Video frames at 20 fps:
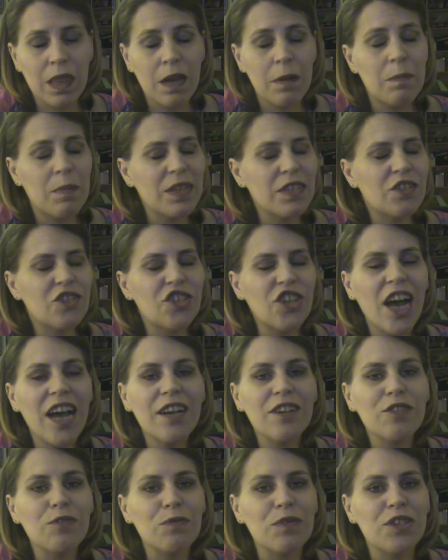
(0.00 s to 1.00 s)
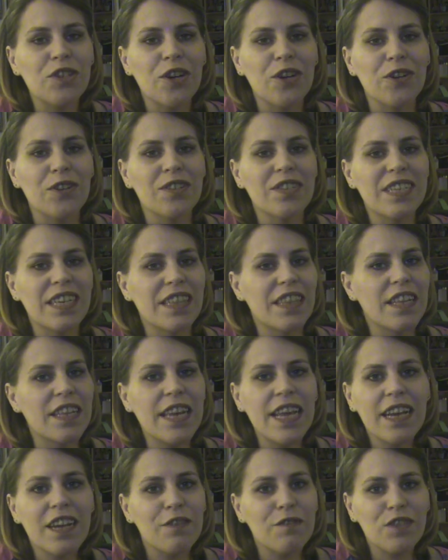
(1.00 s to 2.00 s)
But Giles returns in the
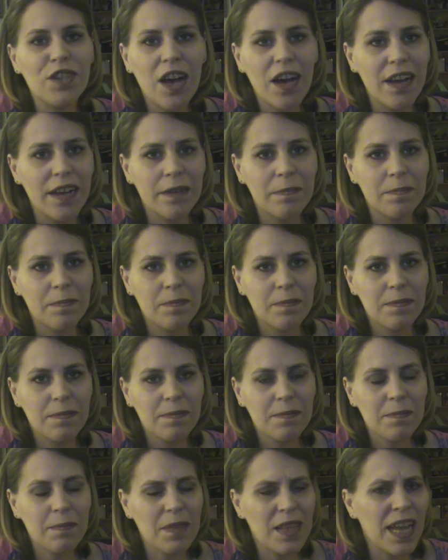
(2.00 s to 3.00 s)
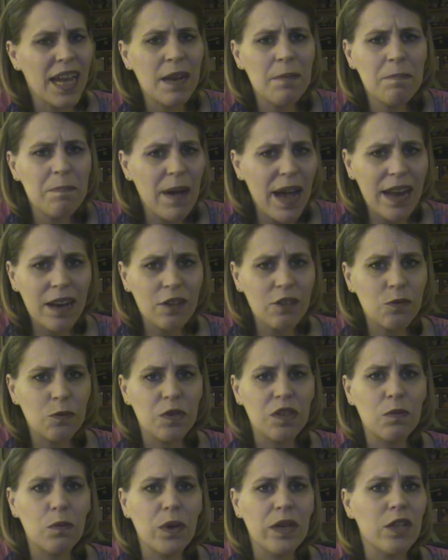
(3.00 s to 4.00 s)
nick of time, and battles
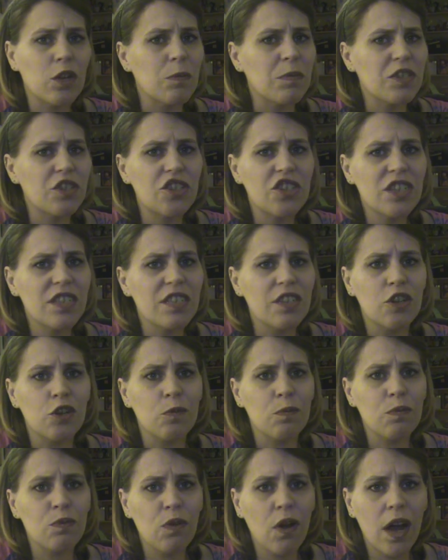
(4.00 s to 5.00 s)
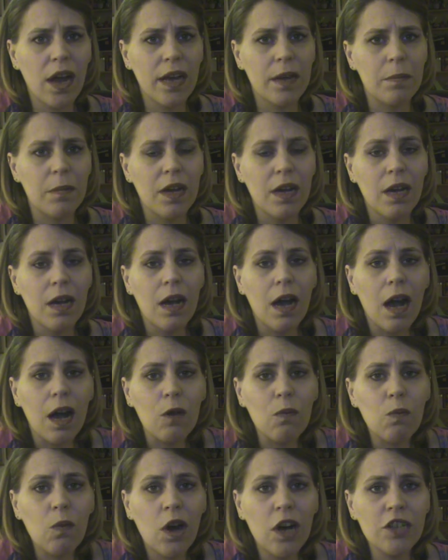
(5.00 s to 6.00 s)
with Willow, but she's in her prime.
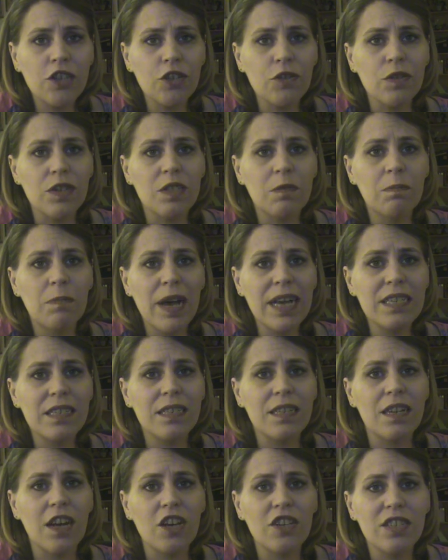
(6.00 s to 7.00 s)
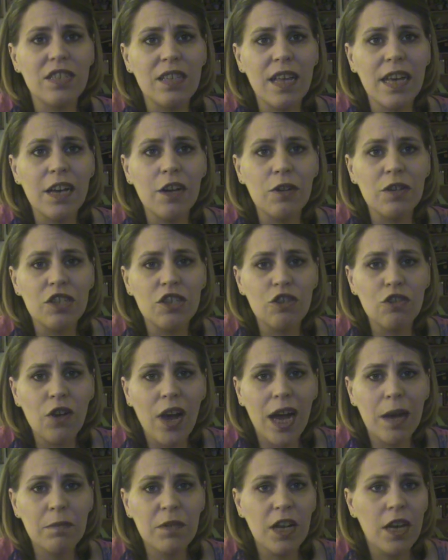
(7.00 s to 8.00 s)
Our Watcher is bested, our Slayer is
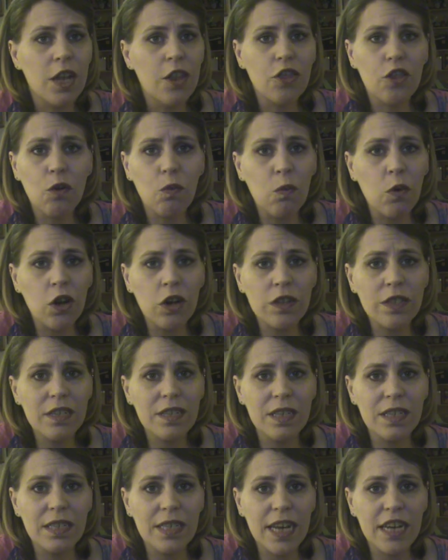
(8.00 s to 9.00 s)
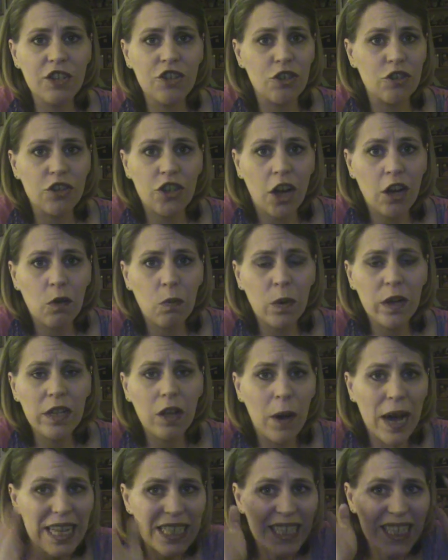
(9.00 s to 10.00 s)
trapped, the world is in danger, Dark
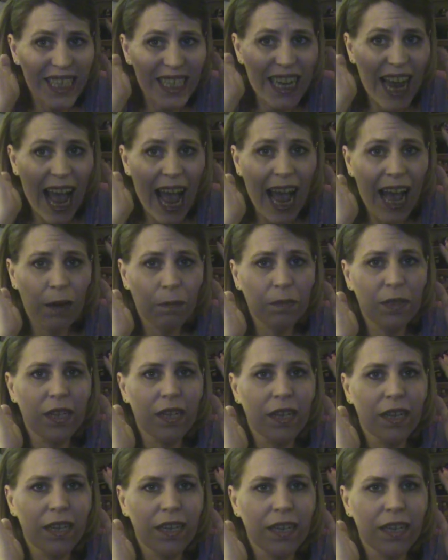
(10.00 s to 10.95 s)
Willow has snapped!